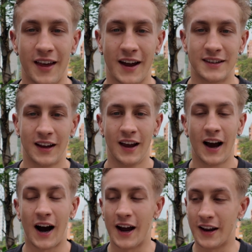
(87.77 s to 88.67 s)
that
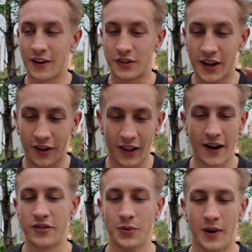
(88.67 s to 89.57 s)
I tell
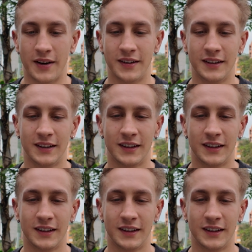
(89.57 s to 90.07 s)
everyone